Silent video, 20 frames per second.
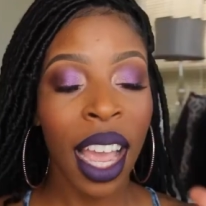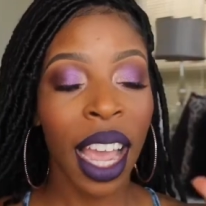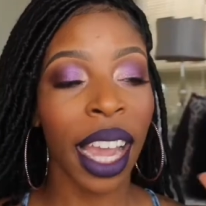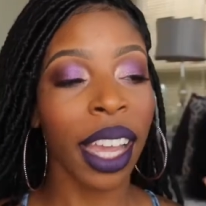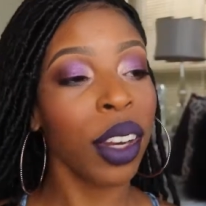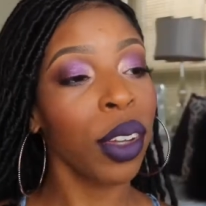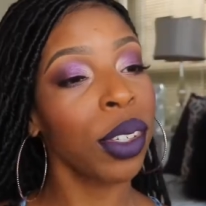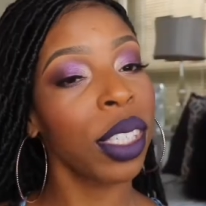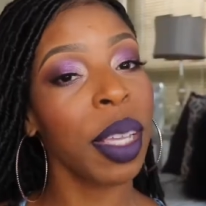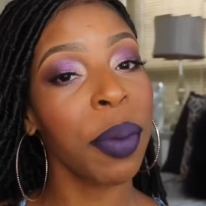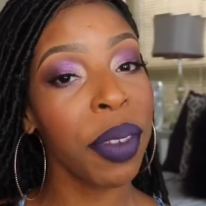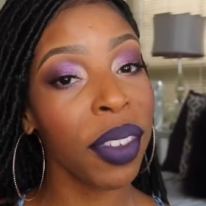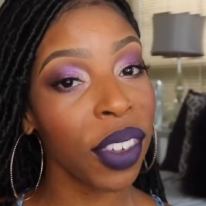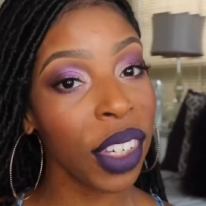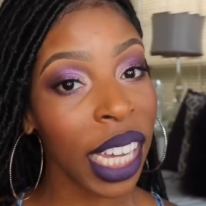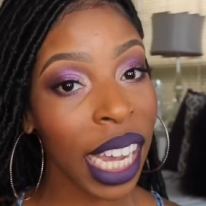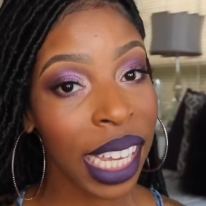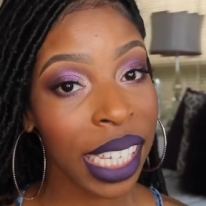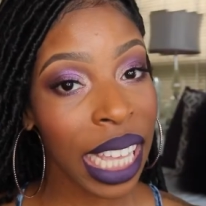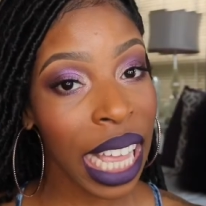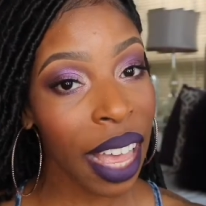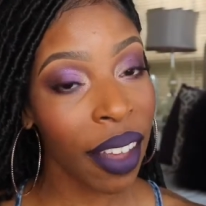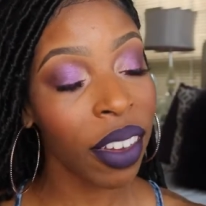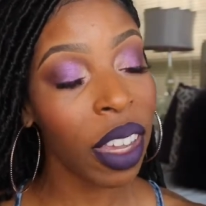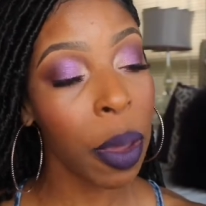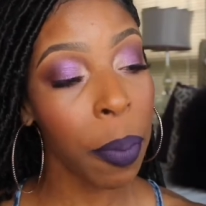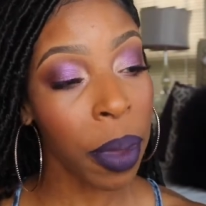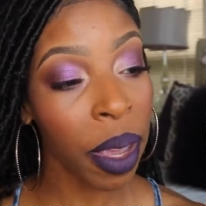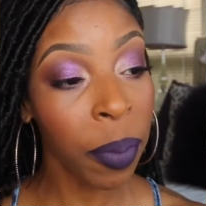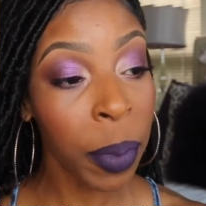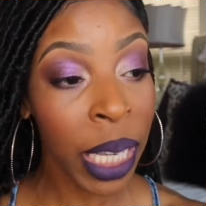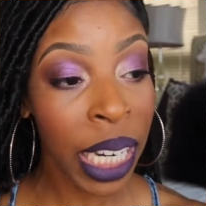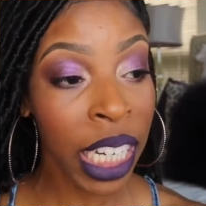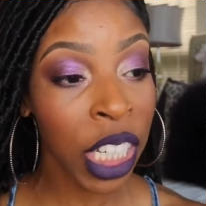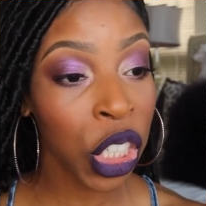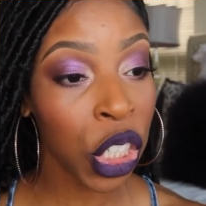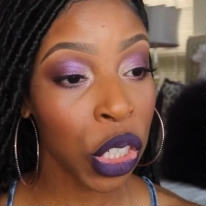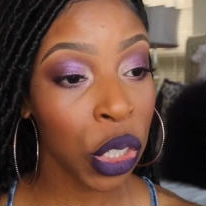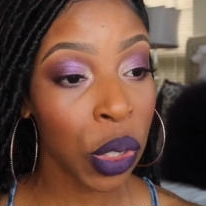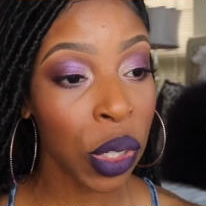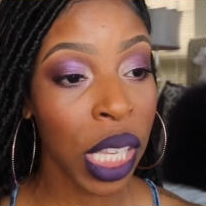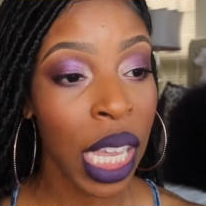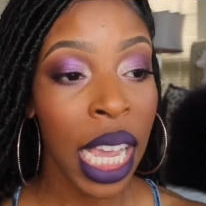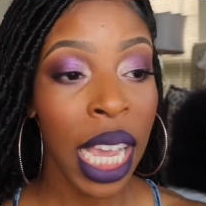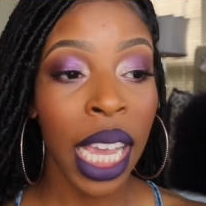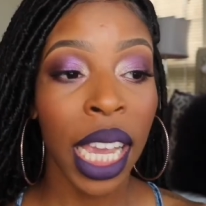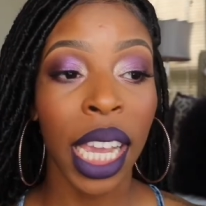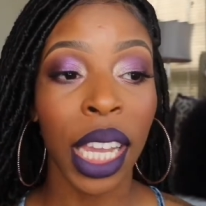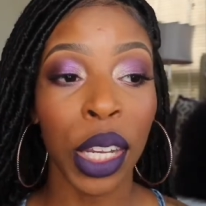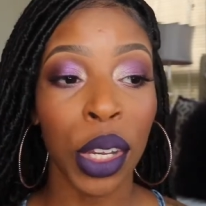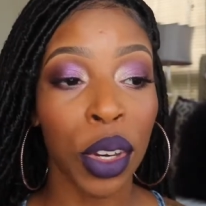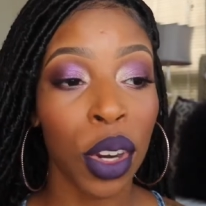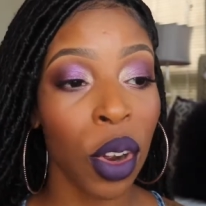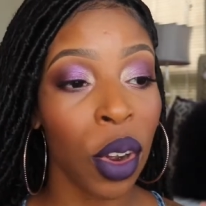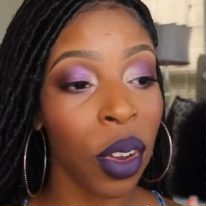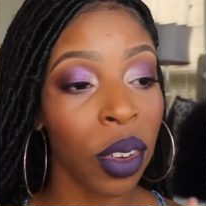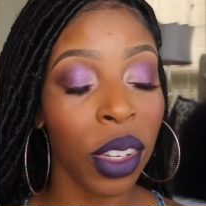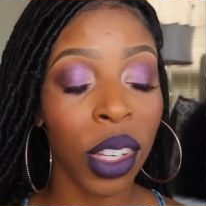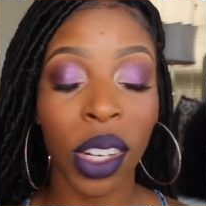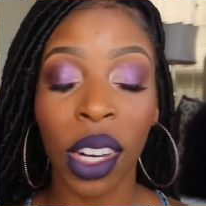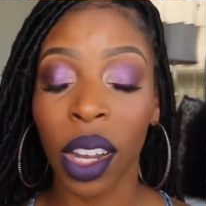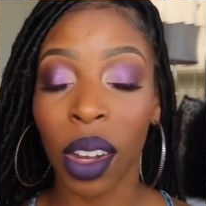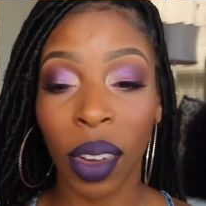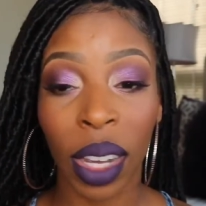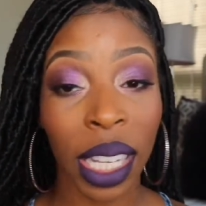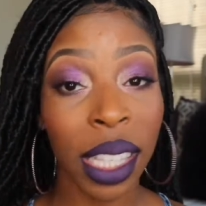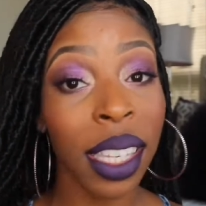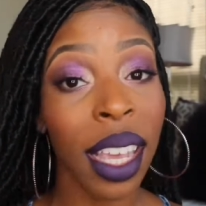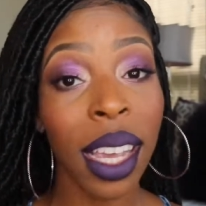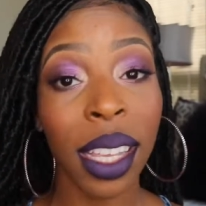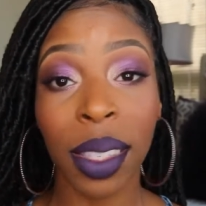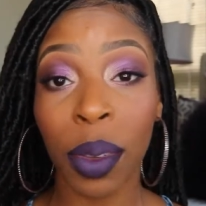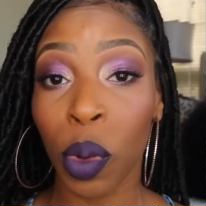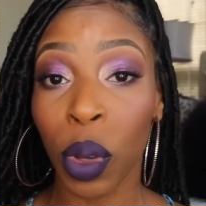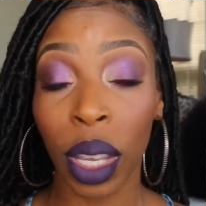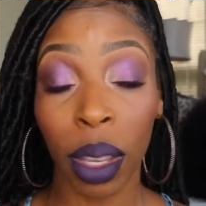I know some of you guys have commitment issues and you don't, you know, it takes,